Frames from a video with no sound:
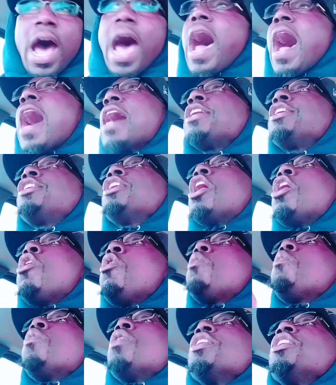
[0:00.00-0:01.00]
I
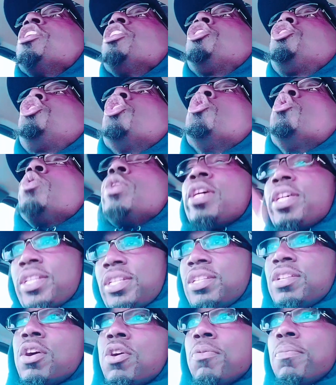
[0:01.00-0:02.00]
don't want to do
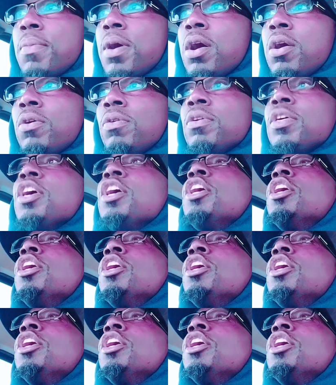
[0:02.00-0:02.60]
this no more.